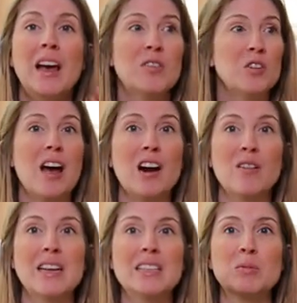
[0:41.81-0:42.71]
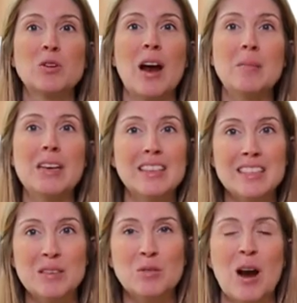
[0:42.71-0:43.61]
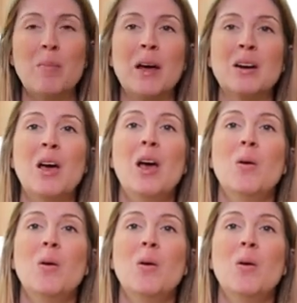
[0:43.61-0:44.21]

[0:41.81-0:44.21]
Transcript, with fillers: If you're not already subscribed, hit the subscribe button.